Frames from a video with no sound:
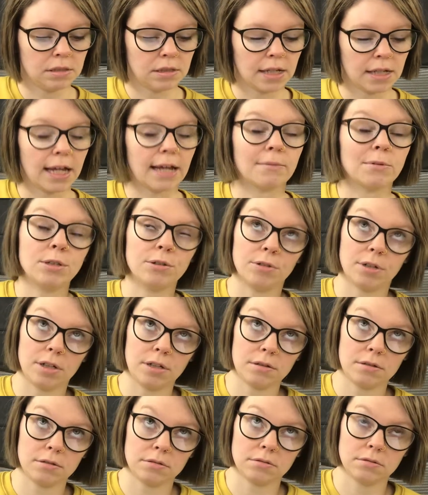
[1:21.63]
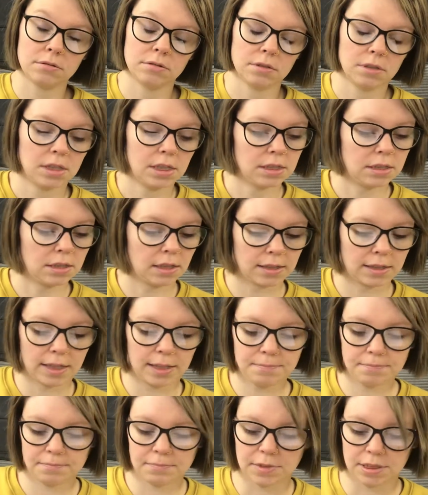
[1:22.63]
Heavy duty duct
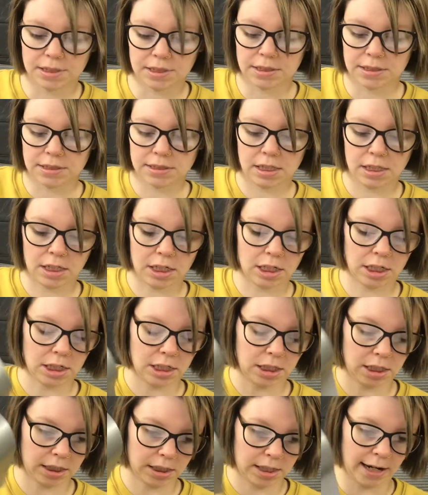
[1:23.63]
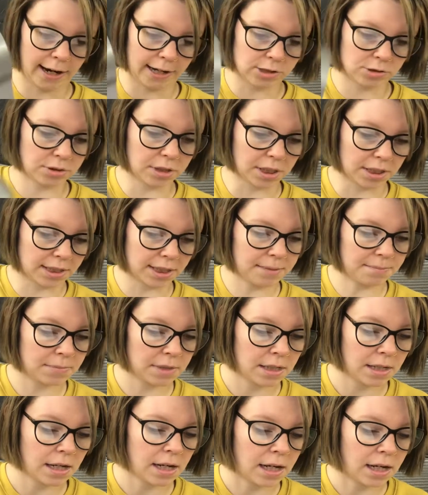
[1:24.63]
tape, and this is actual duct tape.
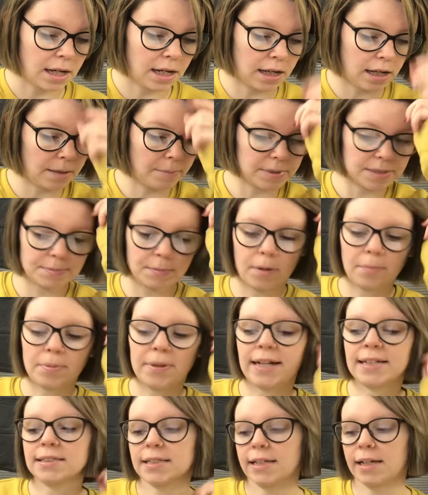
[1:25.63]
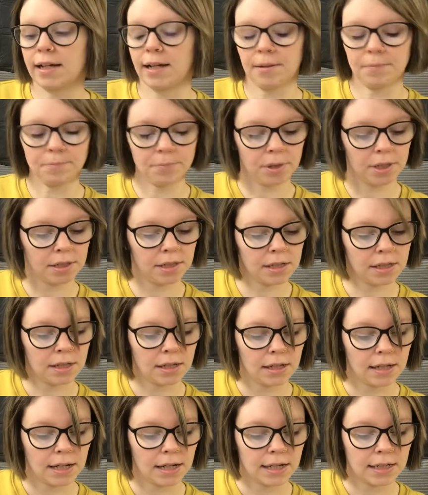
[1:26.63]
A small plastic cup,
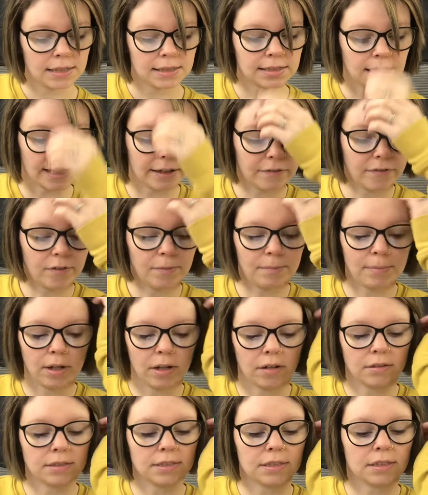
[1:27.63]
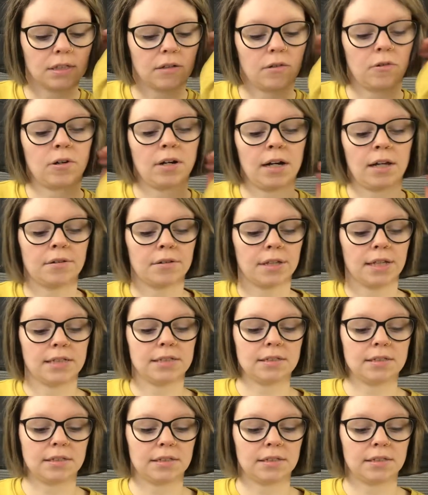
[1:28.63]
styrofoam balls, or other things